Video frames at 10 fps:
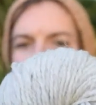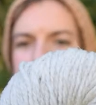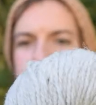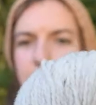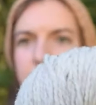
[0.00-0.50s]
And
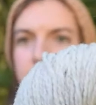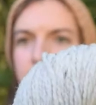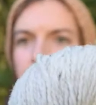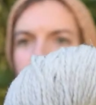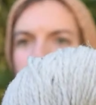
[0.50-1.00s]
it's got,
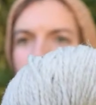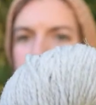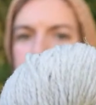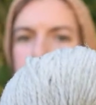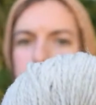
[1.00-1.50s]

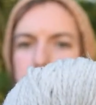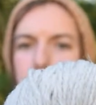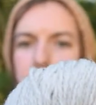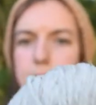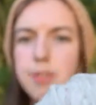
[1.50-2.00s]

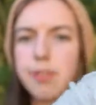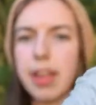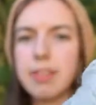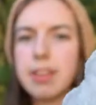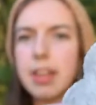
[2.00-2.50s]
it has
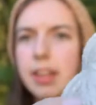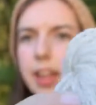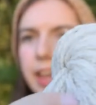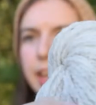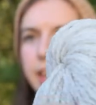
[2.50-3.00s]
flecks in it,
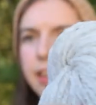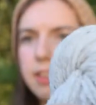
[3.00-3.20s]
like,